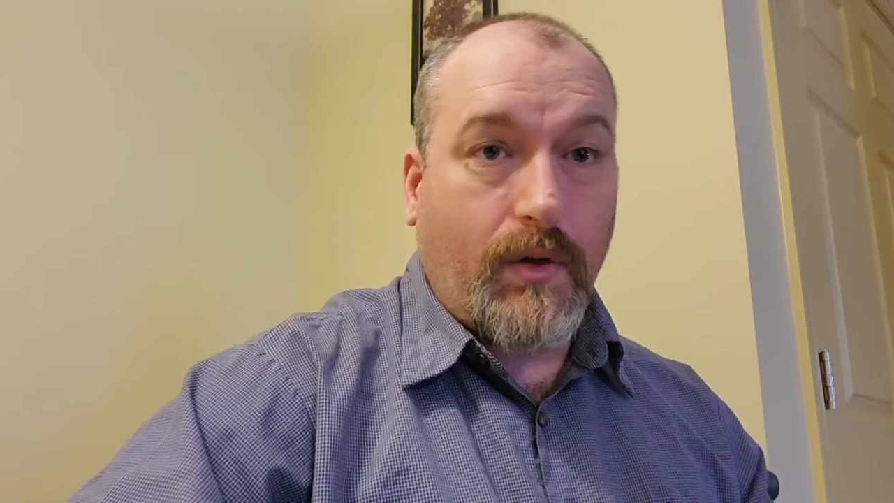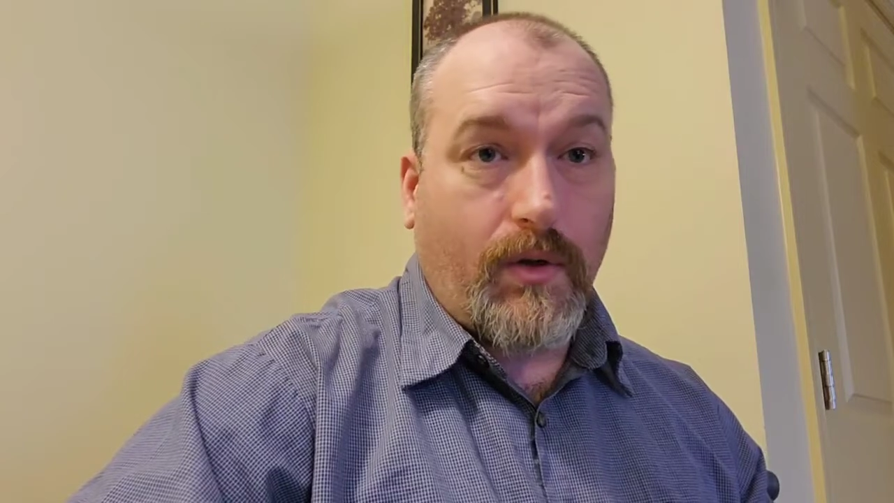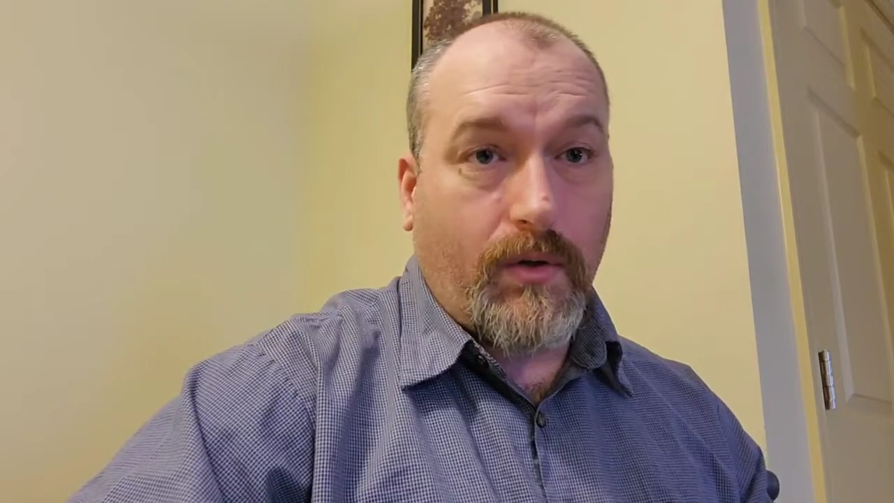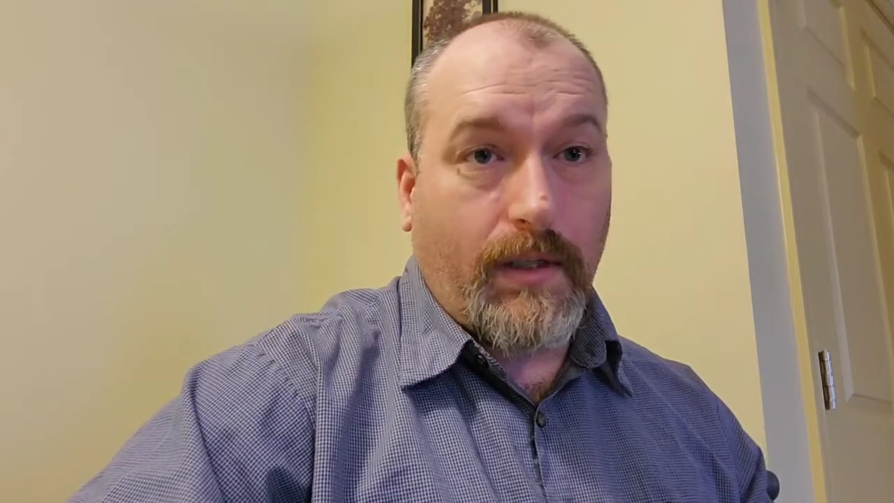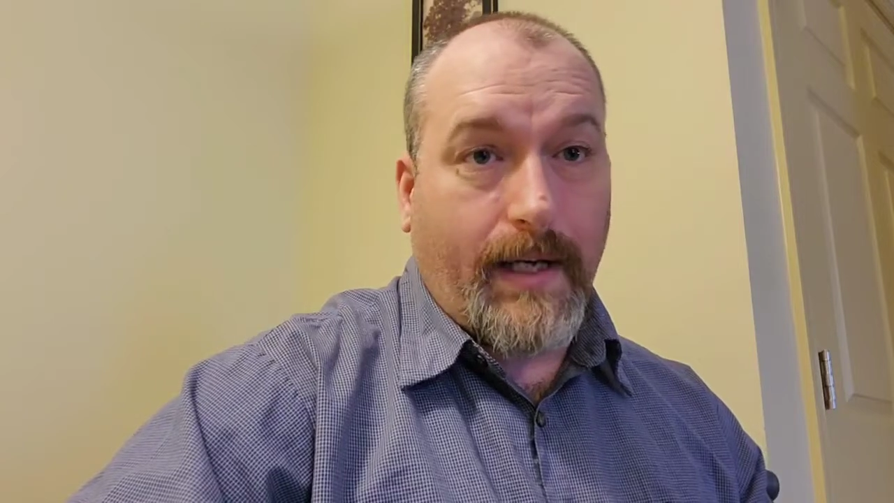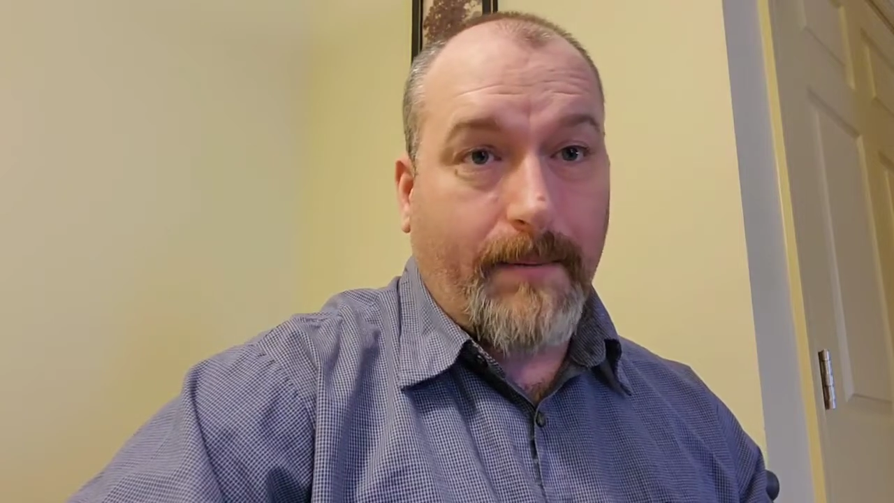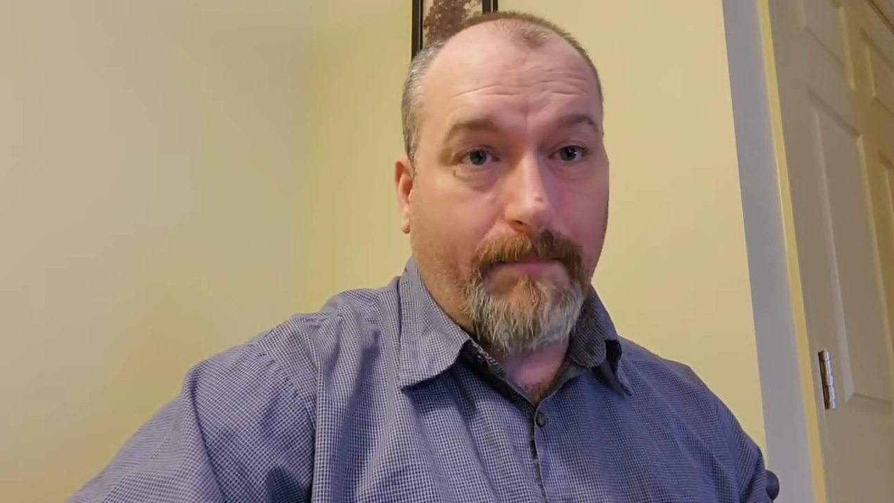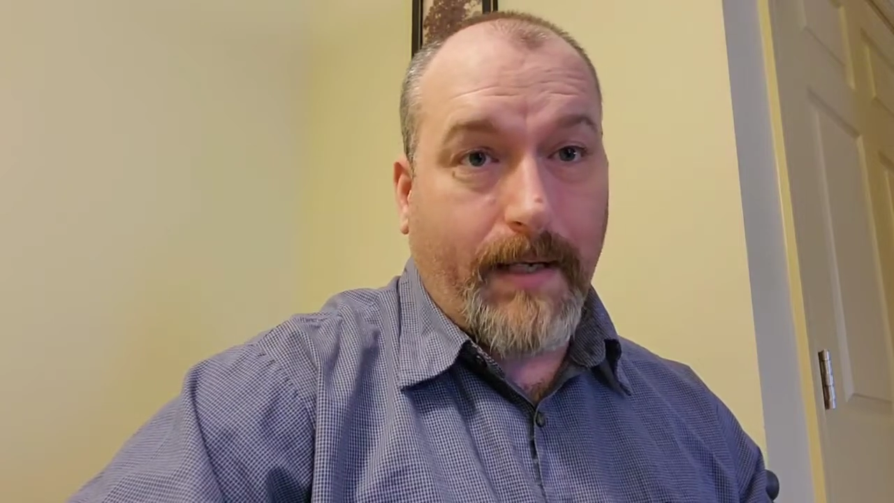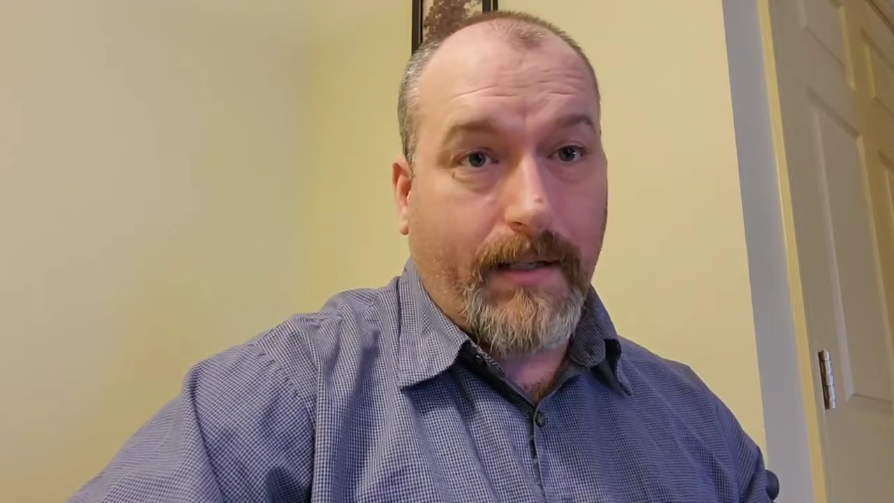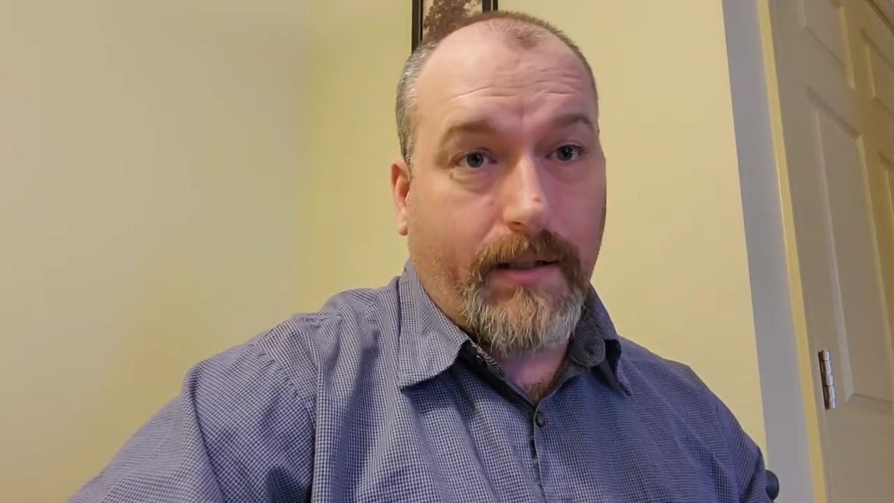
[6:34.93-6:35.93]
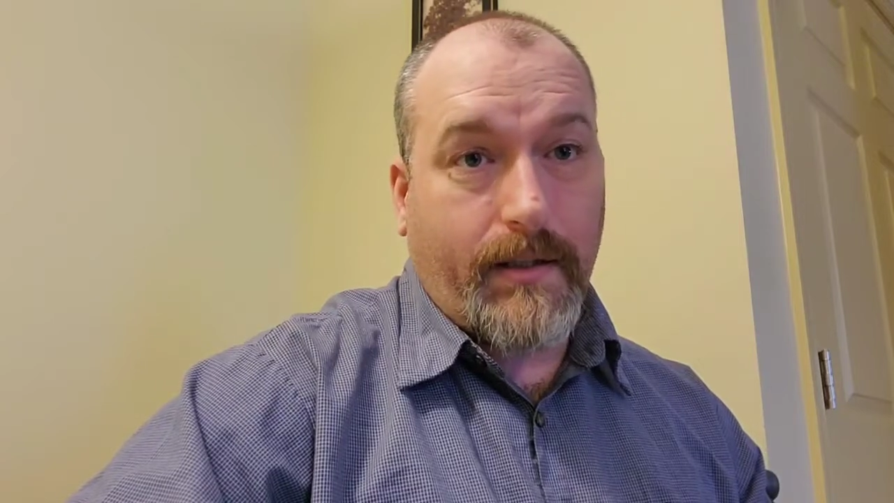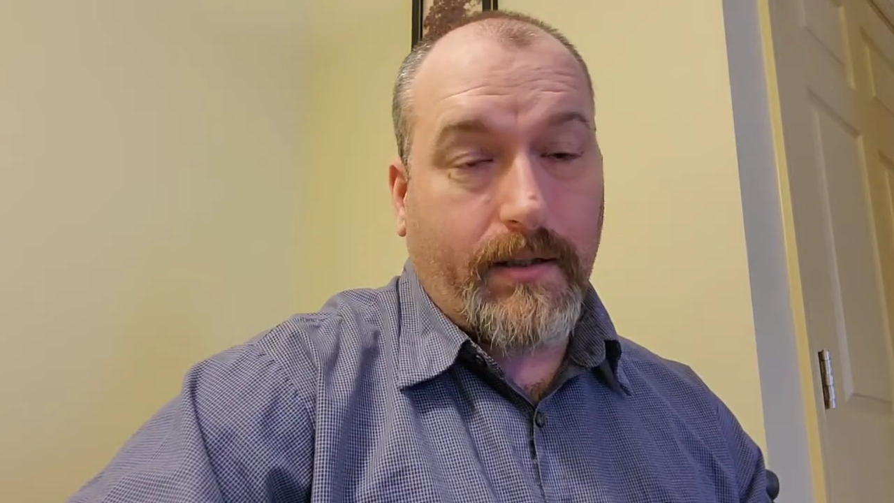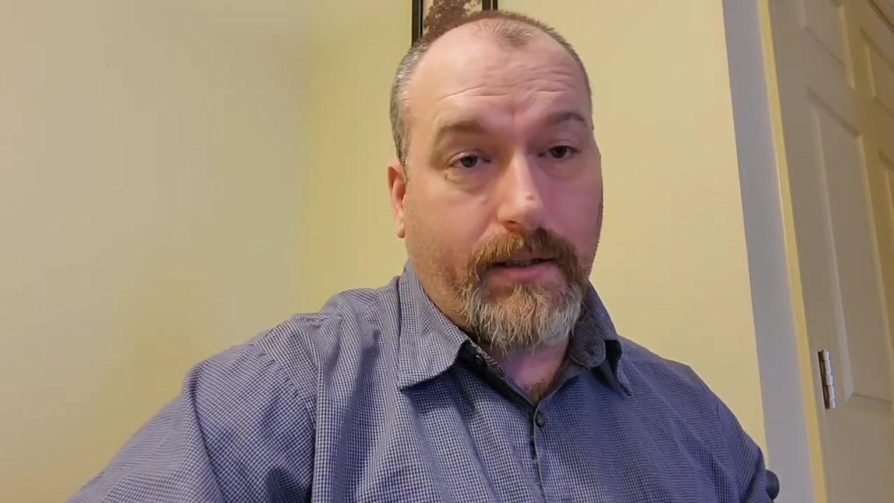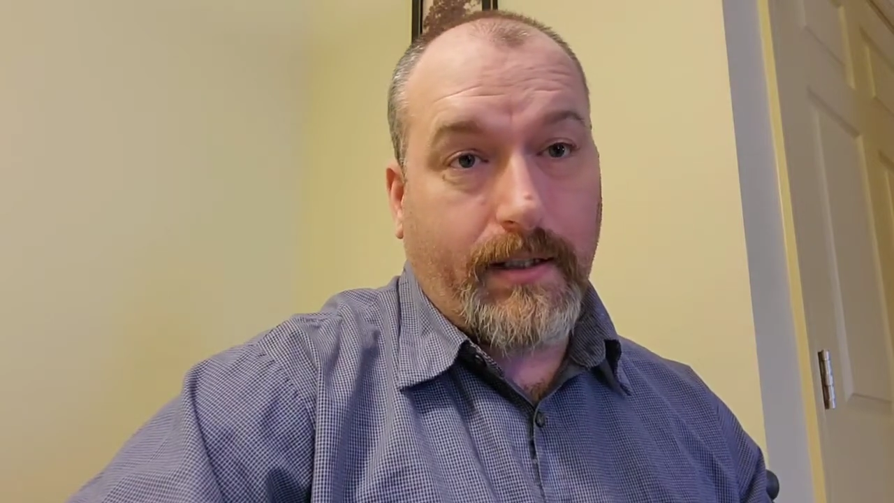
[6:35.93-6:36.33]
whole lot better